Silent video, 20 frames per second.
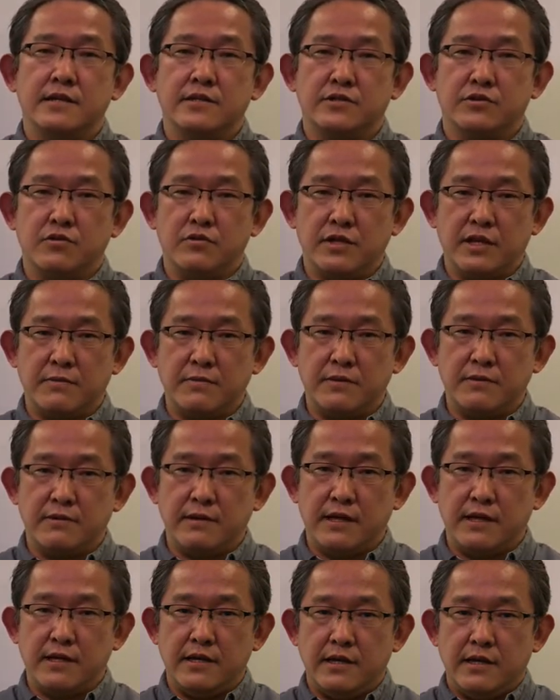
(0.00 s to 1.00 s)

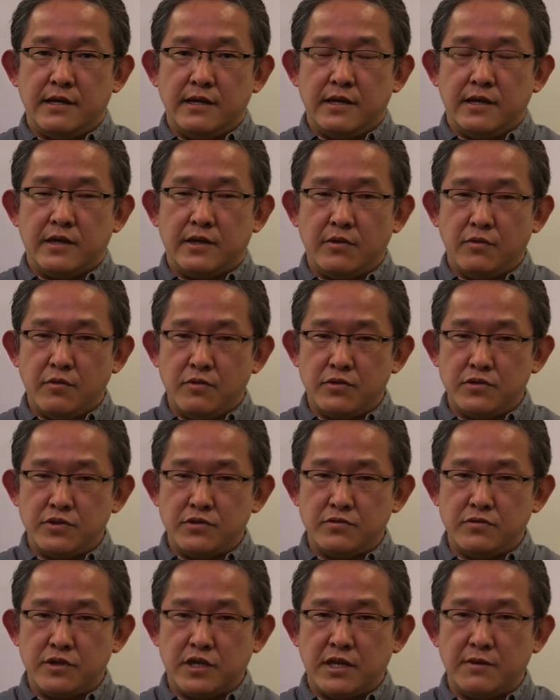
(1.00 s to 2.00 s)
To eliminate waste,